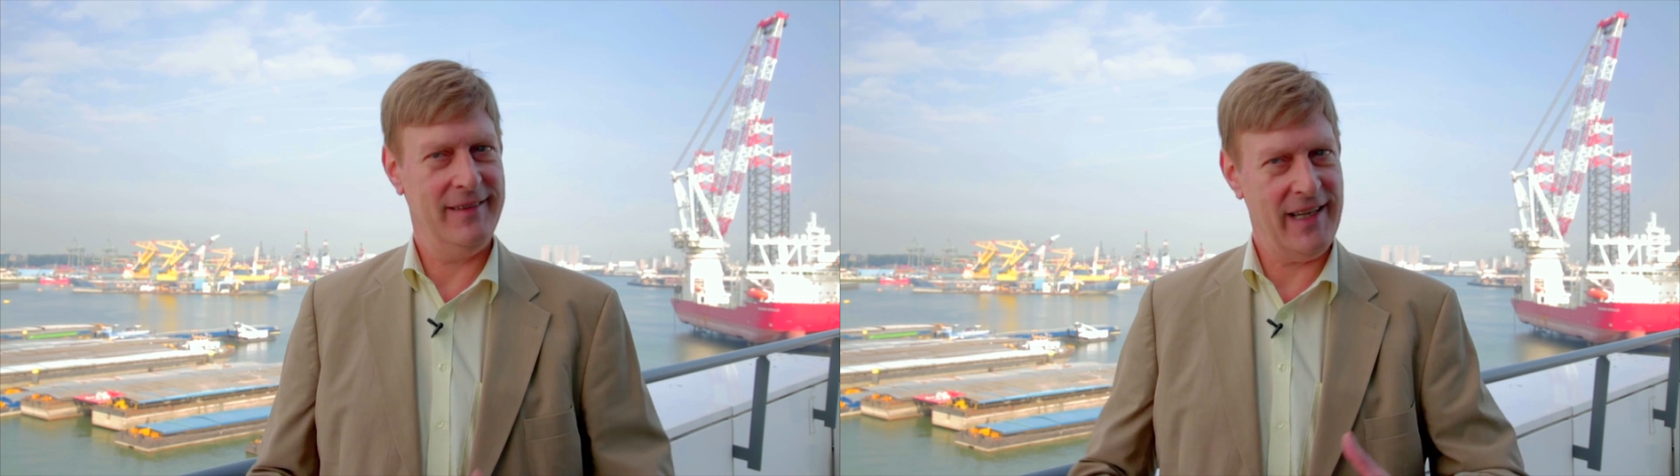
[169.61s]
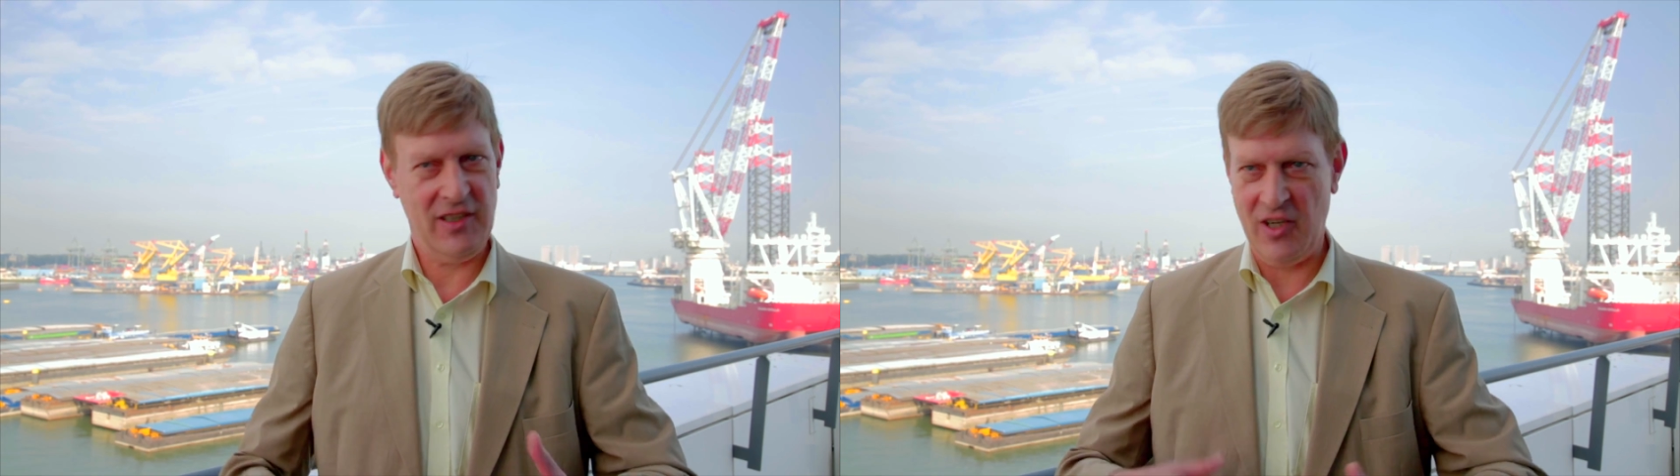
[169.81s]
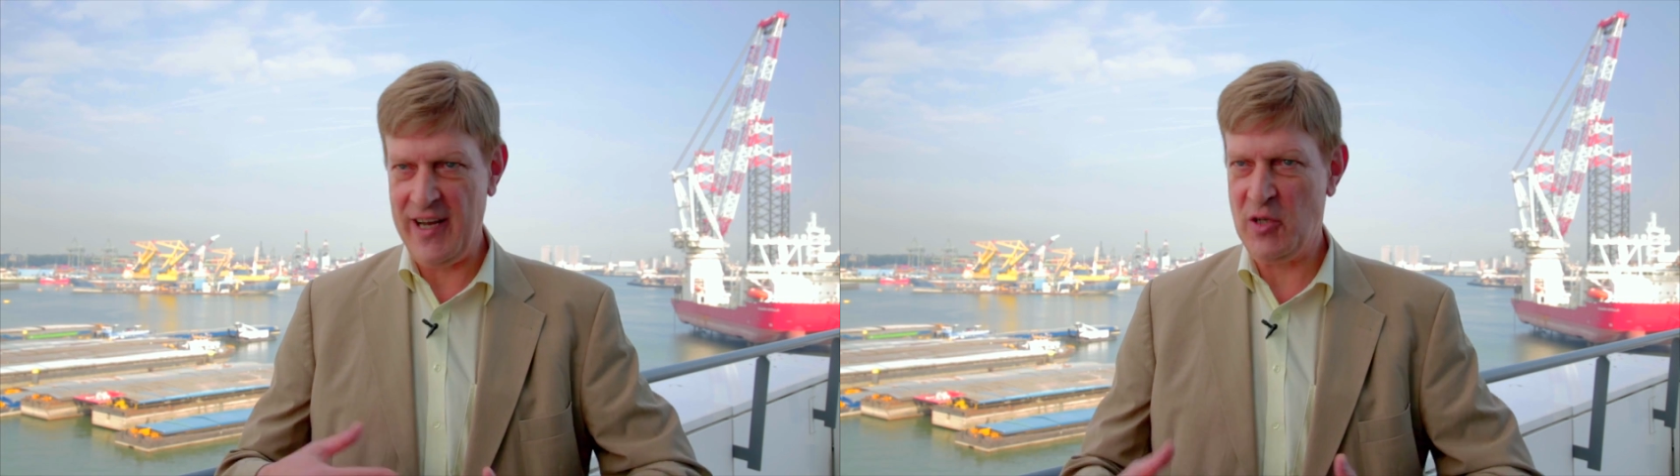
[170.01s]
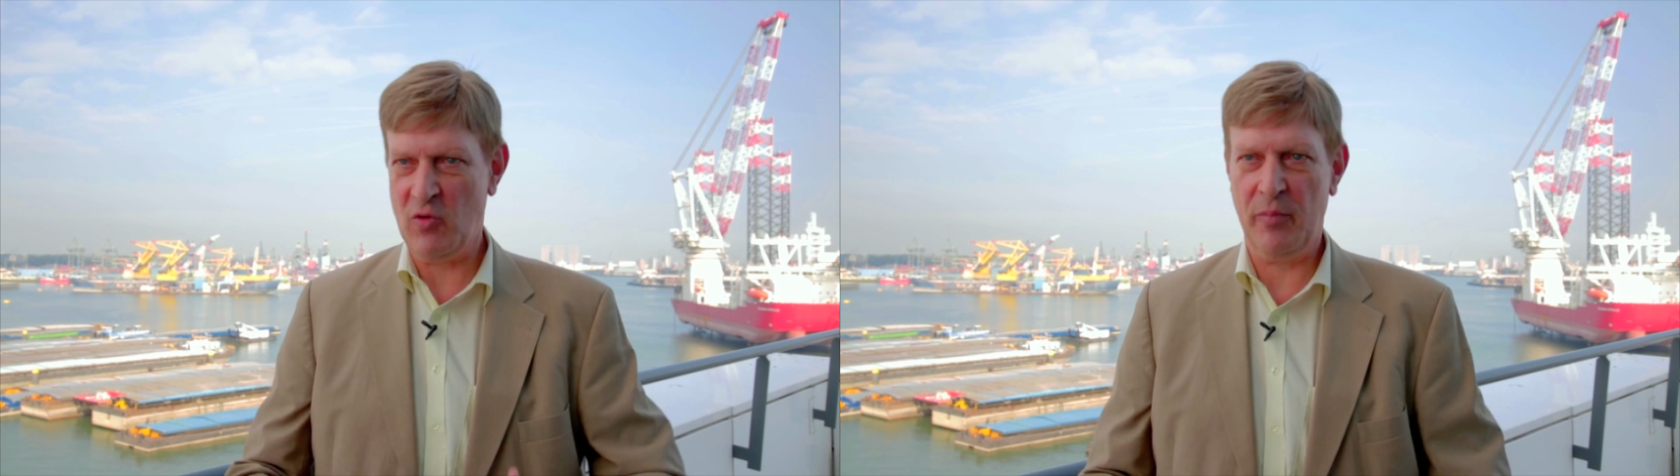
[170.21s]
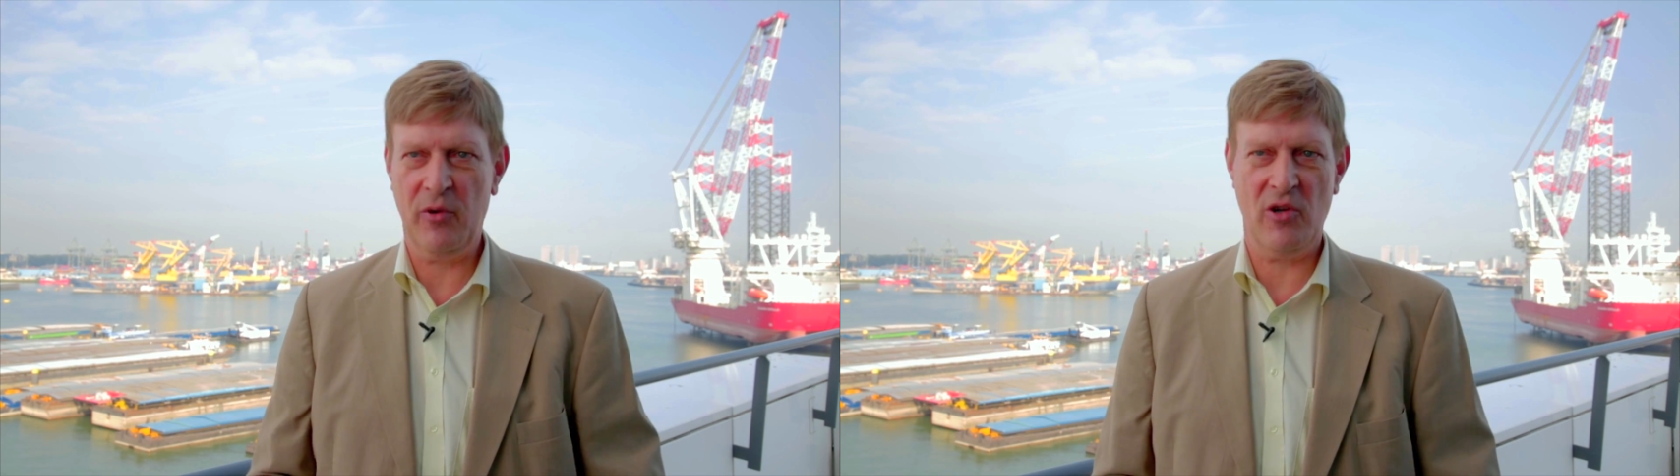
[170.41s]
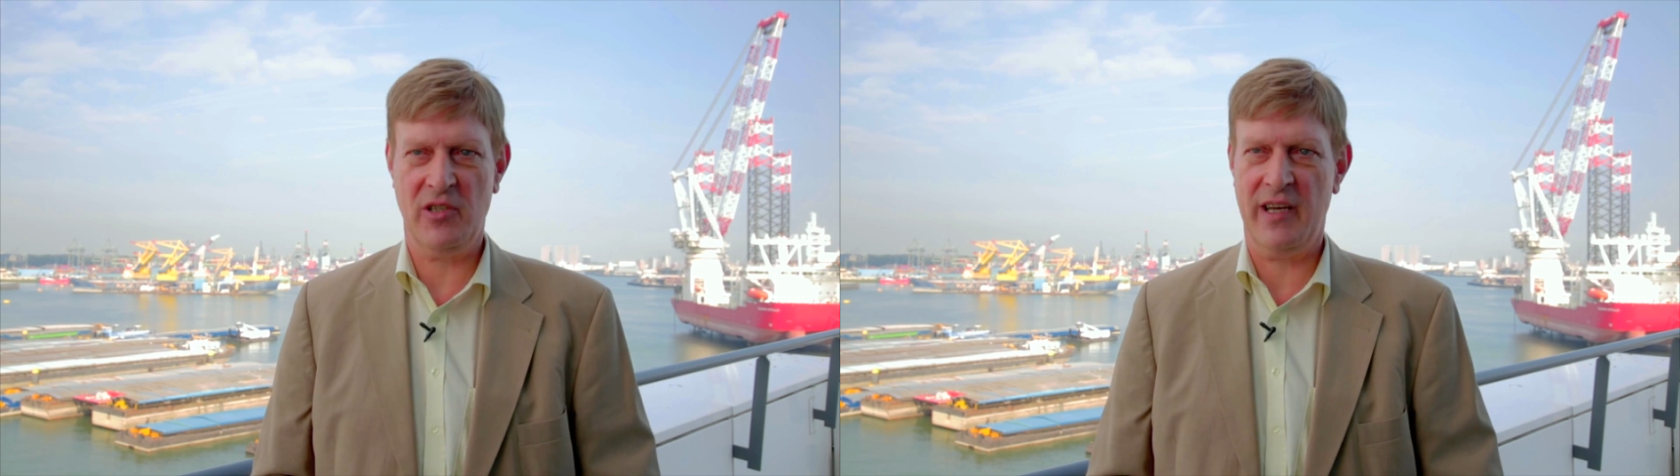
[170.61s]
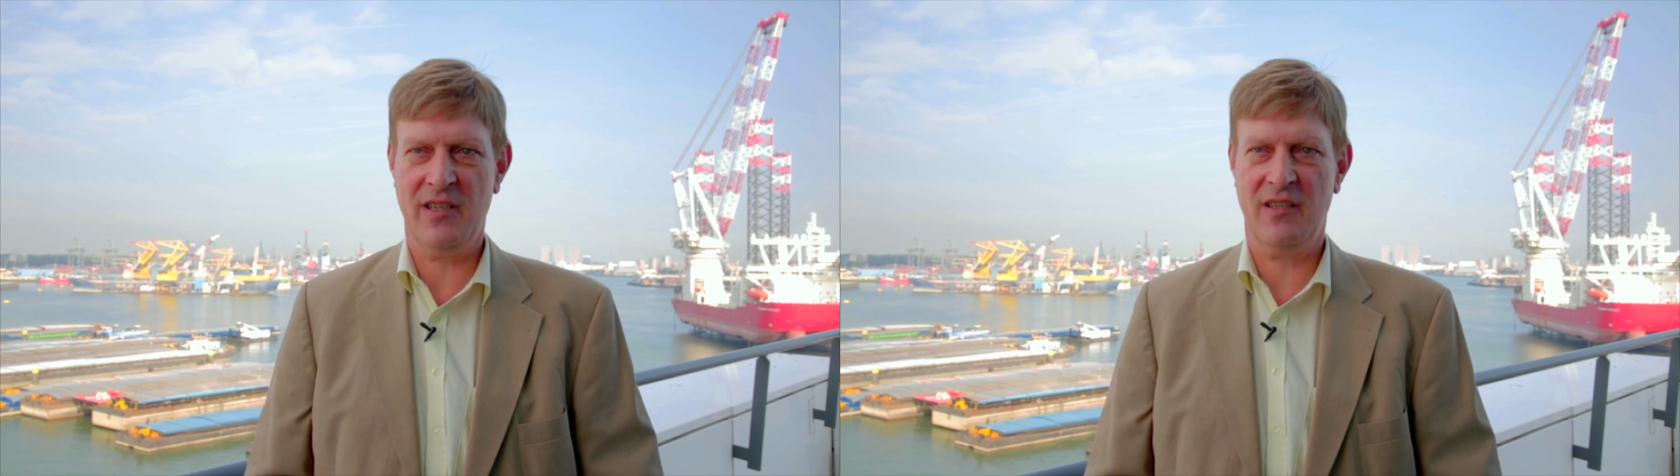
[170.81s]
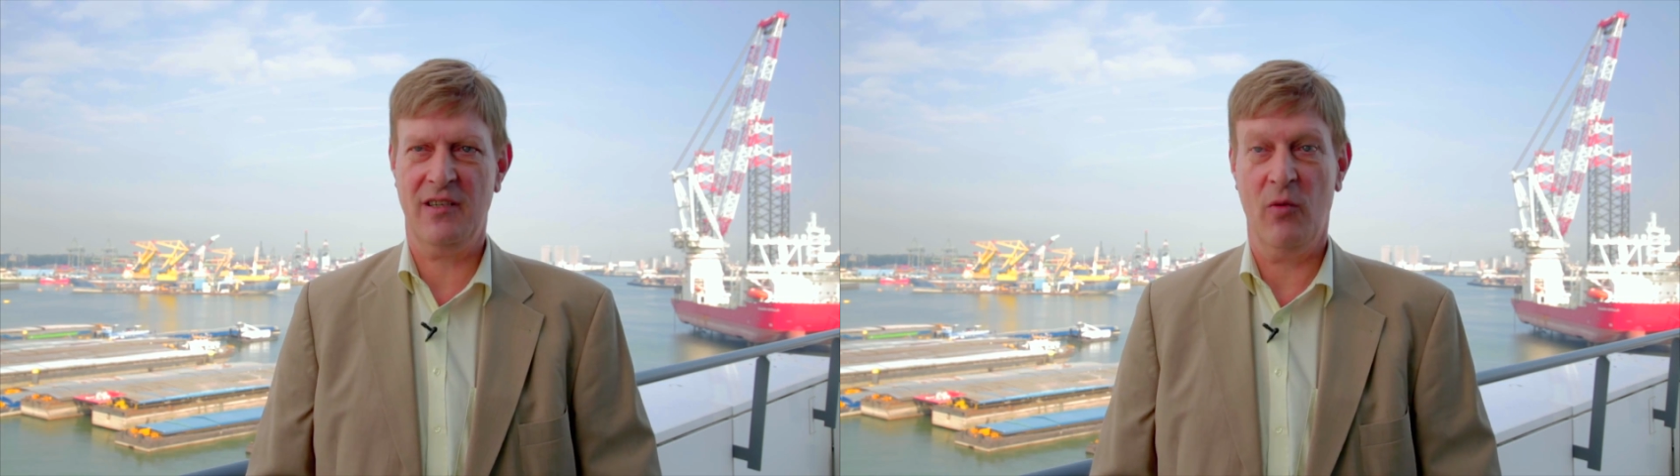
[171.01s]
That's a natural
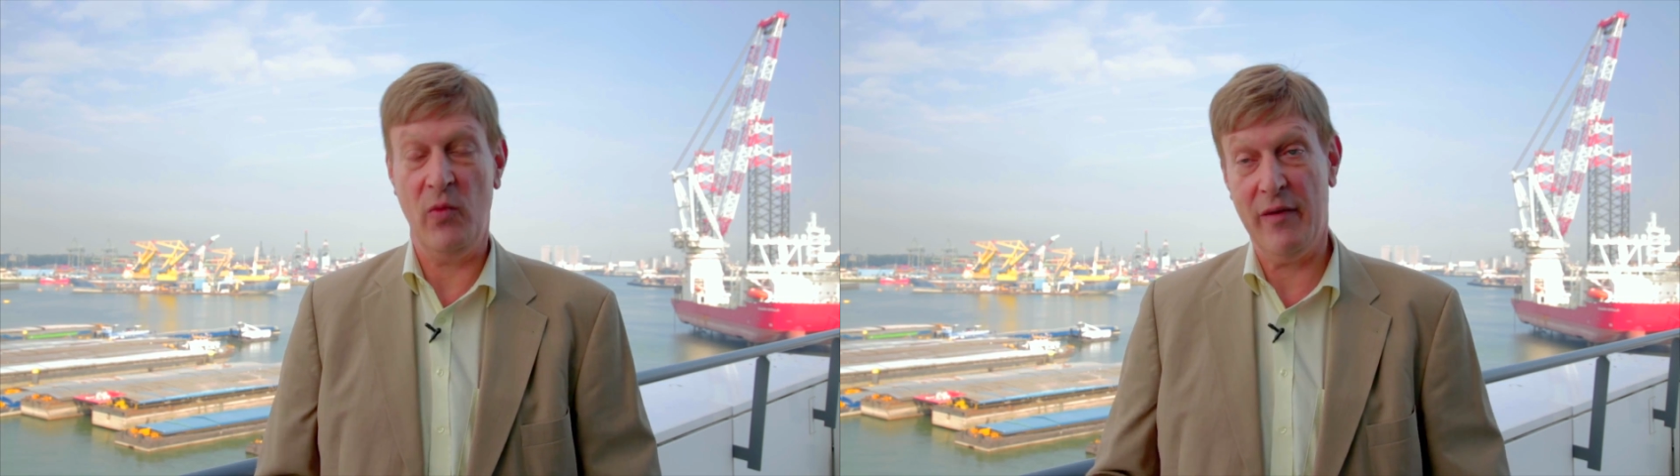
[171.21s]
process we